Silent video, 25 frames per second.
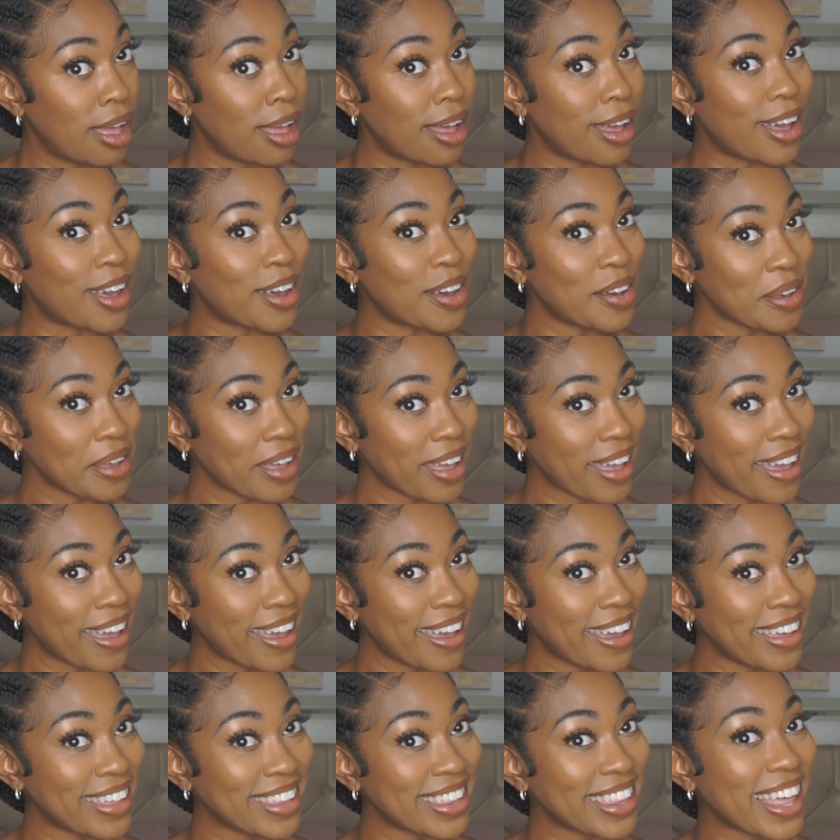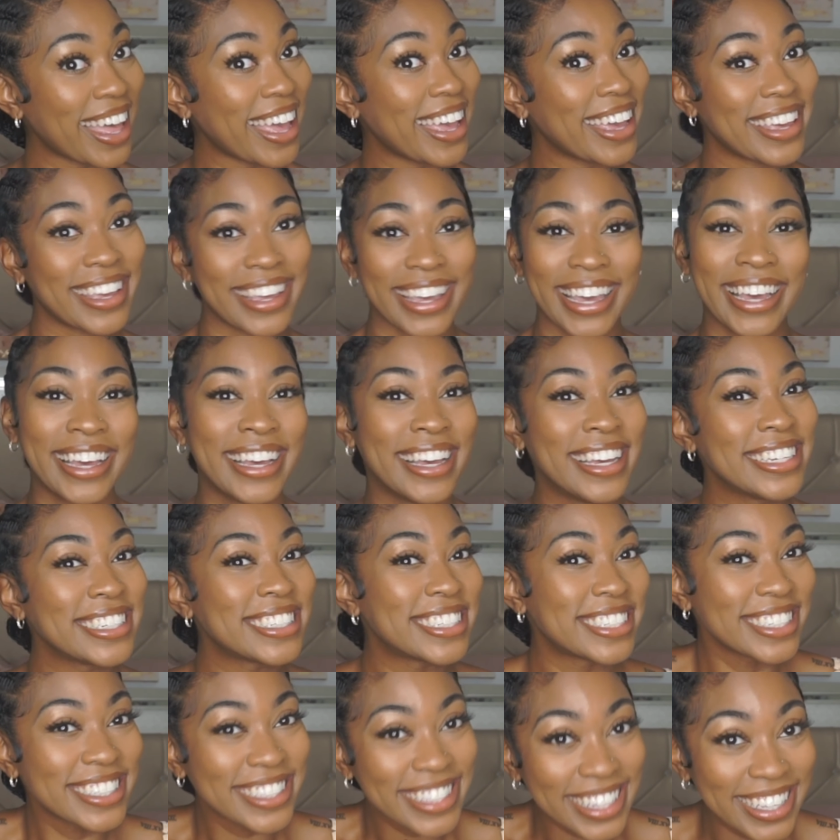okay, like
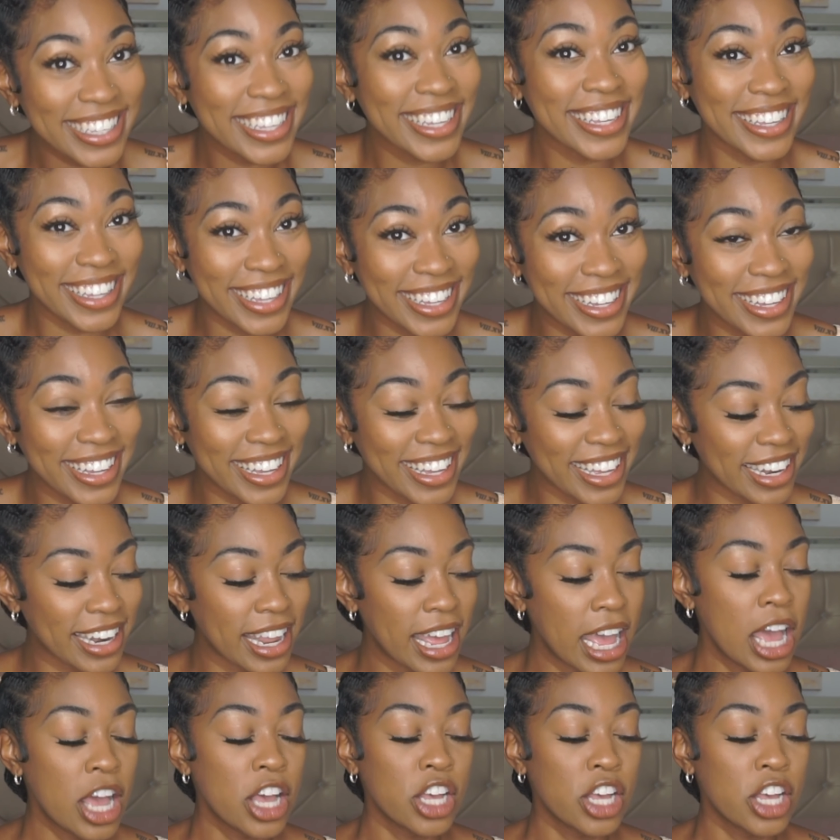she's looking good.